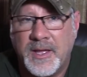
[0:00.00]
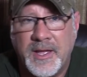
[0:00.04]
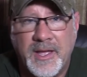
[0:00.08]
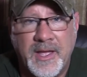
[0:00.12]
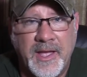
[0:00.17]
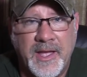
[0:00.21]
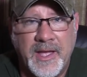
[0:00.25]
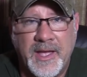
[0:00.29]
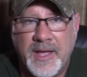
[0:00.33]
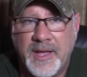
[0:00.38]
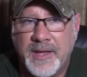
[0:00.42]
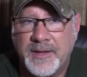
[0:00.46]

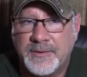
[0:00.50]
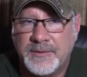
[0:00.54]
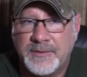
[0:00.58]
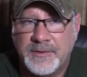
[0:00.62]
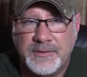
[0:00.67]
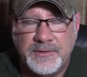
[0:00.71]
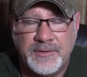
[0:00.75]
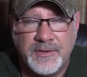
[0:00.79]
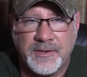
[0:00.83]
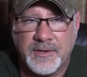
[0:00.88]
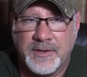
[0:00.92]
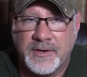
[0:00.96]
and
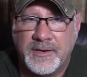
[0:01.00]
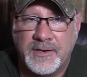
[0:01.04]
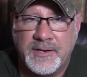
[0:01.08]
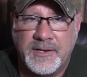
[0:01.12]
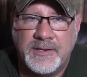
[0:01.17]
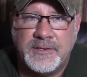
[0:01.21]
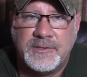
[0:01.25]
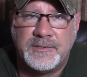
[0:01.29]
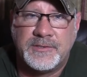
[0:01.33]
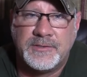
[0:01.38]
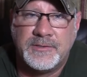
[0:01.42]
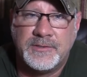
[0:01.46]
you're going to
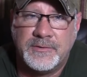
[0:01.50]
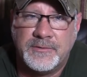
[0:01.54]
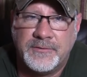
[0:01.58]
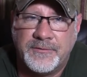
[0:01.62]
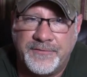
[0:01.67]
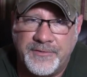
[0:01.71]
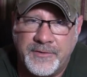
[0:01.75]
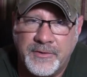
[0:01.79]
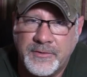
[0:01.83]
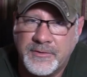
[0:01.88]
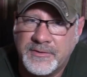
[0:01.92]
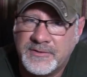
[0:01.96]
need to
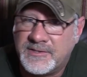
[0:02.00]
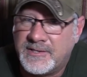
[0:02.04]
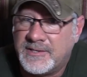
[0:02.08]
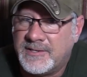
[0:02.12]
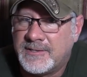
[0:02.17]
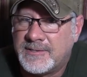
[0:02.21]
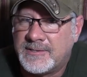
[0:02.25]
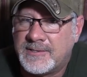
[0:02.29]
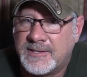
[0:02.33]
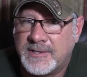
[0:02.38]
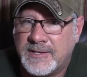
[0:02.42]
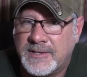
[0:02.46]
fuse
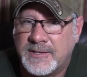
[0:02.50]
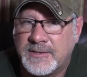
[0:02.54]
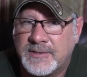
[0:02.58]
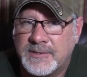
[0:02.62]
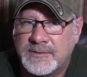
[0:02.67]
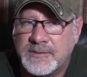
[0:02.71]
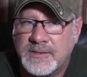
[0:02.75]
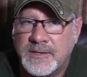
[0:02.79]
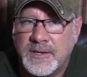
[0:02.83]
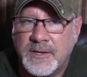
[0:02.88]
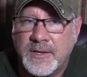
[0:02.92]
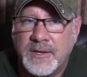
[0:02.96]
these
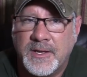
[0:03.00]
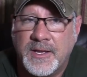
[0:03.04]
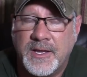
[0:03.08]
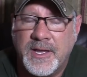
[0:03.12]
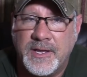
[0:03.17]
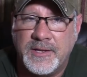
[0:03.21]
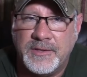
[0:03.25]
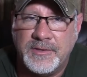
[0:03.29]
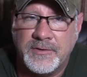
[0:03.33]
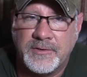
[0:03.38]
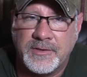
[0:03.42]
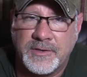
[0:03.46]
things.
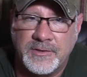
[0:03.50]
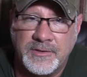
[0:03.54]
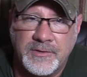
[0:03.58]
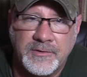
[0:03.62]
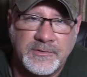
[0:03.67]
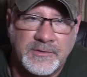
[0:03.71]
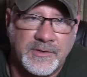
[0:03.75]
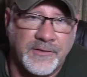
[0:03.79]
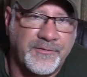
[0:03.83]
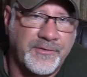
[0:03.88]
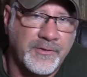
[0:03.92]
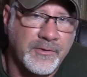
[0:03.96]
And you can
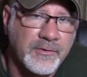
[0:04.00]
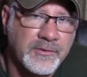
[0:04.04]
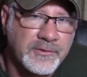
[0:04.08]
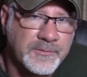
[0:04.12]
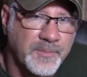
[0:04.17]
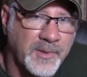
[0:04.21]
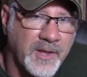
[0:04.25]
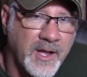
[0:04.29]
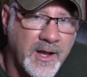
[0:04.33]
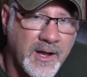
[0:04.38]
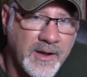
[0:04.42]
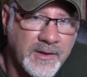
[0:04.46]
use a fuse
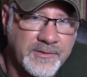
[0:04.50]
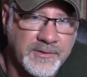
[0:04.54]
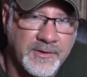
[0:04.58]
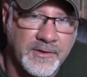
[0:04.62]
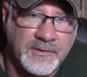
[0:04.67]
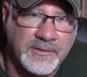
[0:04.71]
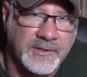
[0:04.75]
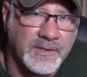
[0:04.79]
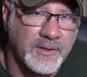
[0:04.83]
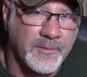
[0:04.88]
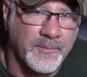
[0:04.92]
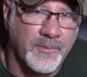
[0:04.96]
block.
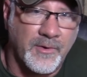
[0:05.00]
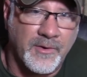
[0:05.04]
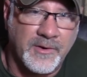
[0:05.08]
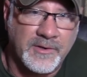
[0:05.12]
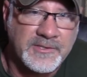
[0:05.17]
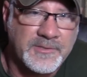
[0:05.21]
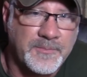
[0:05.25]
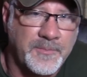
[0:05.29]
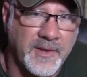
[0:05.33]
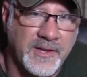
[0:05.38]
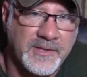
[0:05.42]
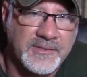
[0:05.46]
They're a little more
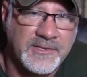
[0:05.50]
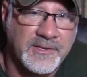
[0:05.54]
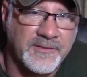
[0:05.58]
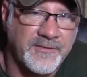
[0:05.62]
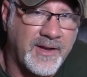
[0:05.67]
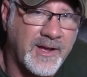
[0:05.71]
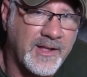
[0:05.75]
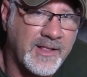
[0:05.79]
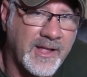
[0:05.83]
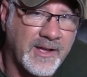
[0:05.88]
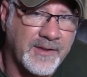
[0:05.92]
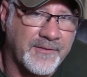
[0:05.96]
expensive.
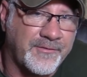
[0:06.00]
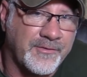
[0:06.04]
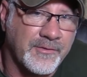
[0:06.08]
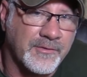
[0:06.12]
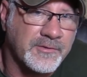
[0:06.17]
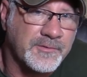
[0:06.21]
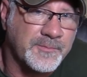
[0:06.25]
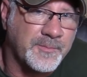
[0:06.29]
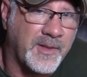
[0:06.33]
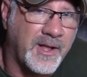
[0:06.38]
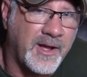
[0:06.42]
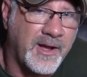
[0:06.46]
I like
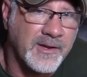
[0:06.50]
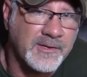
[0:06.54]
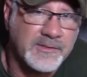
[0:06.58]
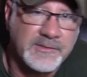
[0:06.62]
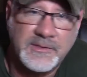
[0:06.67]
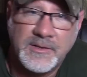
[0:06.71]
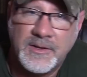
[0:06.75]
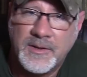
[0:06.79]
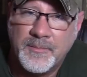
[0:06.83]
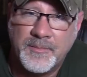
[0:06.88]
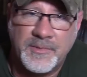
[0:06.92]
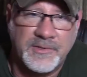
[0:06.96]
fuse
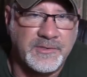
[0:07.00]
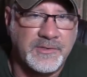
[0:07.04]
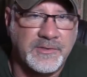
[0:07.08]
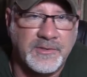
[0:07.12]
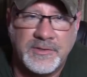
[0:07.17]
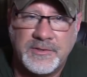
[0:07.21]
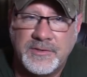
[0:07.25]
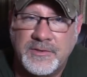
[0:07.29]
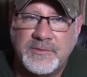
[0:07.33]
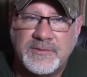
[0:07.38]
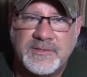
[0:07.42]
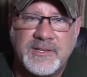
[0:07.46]
blocks, but you
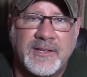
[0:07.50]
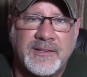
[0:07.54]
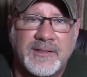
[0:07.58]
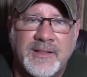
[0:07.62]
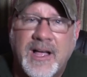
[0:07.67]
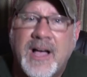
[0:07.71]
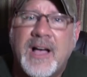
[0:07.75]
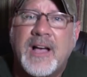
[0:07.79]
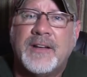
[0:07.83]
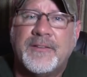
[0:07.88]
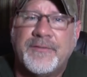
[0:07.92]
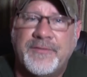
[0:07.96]
could use
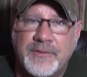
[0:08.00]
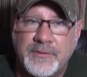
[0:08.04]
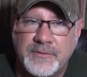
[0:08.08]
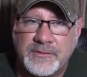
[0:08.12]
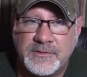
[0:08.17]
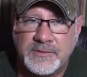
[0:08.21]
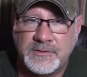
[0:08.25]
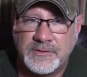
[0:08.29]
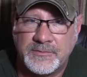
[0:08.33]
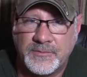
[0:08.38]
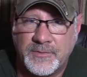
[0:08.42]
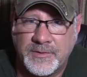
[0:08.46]
inline
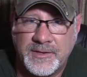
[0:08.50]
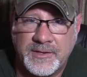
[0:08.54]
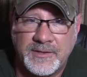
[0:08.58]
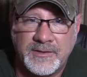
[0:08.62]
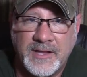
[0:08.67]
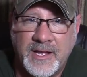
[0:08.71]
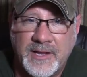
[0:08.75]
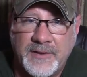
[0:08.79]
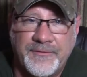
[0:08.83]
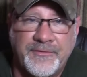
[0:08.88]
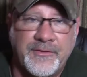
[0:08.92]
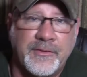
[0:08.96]
fuses with
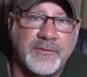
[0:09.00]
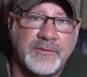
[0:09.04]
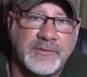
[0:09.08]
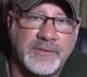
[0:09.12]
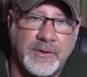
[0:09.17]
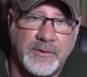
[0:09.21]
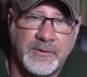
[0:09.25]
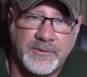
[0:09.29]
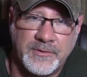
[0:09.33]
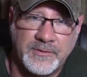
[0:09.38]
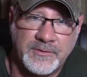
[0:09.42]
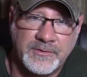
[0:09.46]
inline fuse
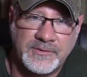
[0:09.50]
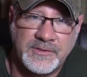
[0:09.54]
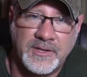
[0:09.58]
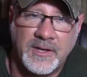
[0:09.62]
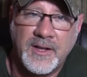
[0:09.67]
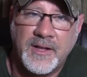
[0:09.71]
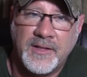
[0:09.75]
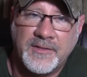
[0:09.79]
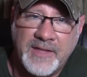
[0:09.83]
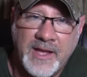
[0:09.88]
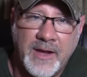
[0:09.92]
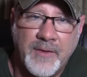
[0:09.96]
holders.
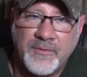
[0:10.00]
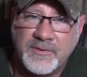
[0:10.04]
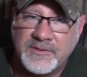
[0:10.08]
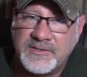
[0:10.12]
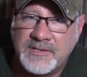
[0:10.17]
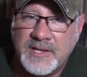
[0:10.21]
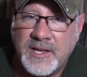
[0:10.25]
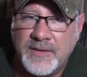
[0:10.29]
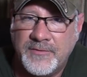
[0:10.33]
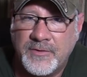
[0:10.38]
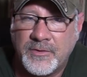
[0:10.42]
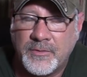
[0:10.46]
That would
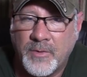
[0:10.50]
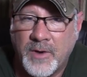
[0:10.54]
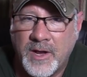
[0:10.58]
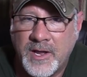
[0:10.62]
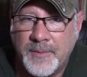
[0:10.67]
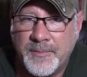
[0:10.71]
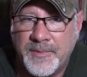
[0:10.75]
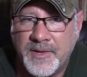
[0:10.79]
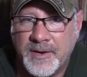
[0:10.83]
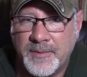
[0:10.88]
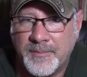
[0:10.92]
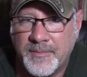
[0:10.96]
save you
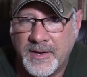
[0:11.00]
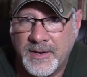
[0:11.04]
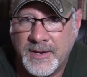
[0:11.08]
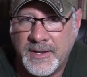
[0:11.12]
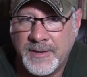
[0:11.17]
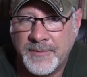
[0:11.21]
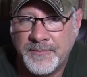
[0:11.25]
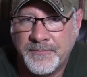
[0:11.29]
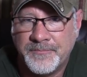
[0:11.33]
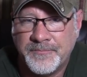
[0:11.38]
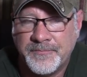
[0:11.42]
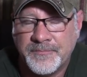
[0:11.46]
quite a bit of
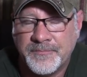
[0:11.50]
money.